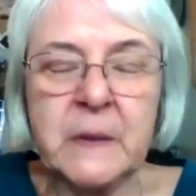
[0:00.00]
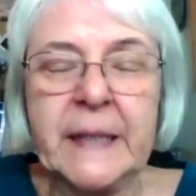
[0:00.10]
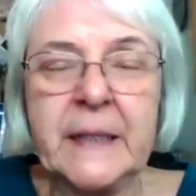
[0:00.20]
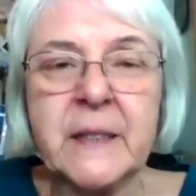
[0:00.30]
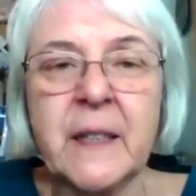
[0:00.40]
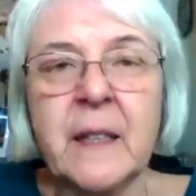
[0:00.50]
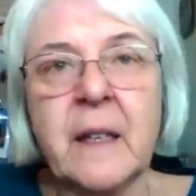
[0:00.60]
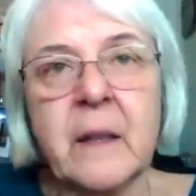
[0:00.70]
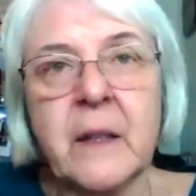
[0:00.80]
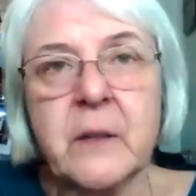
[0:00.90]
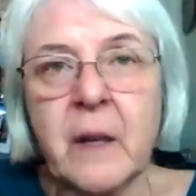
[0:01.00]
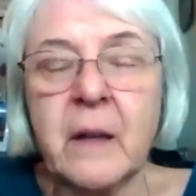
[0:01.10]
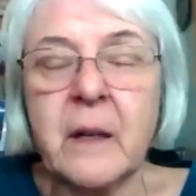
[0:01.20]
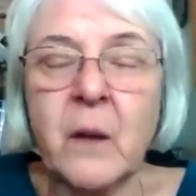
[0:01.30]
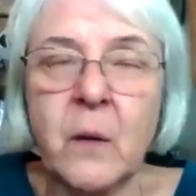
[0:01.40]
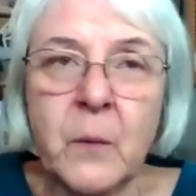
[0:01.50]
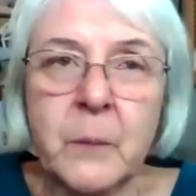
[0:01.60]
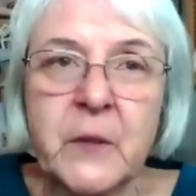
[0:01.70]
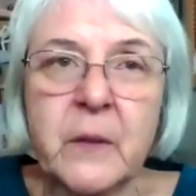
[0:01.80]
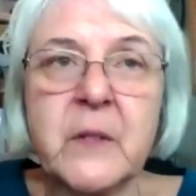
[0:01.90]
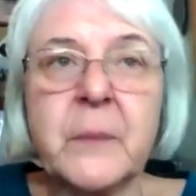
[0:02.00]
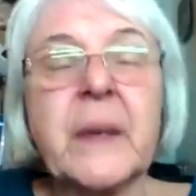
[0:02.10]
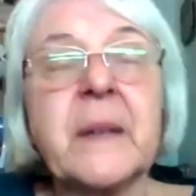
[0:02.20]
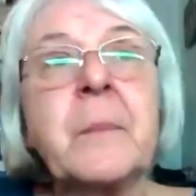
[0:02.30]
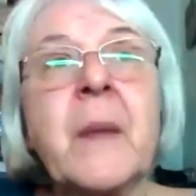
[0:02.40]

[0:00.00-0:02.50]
needs they started a home church, but